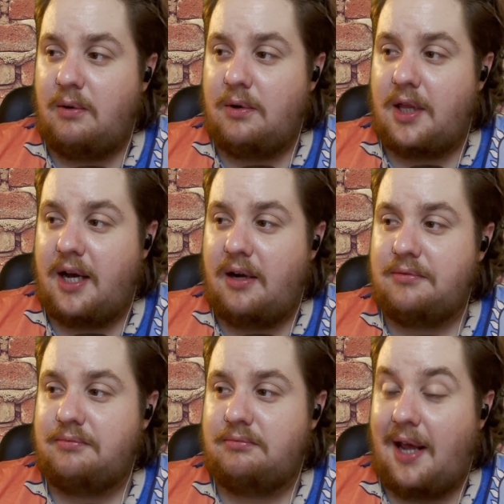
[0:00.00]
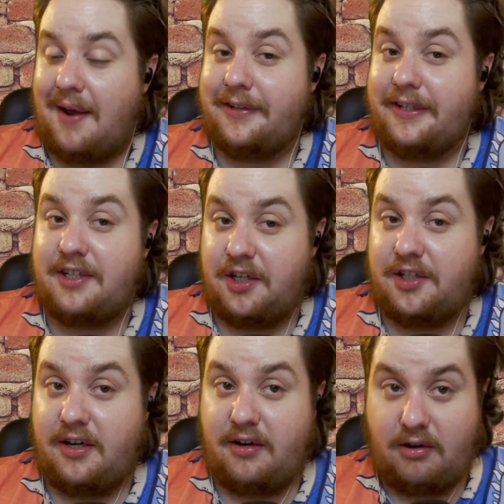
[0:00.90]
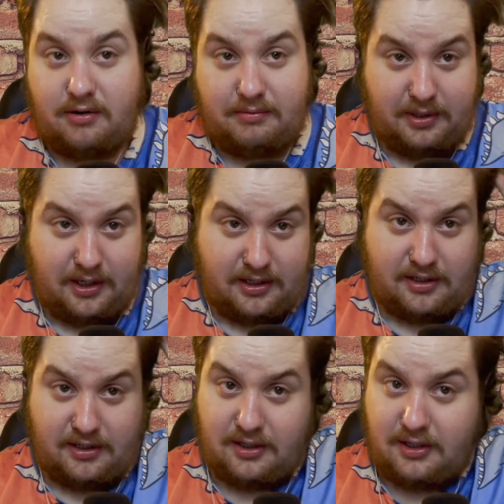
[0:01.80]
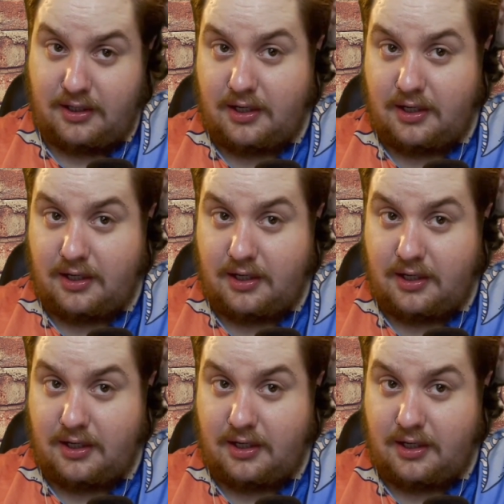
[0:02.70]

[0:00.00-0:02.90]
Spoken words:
without having to touch it at all, because,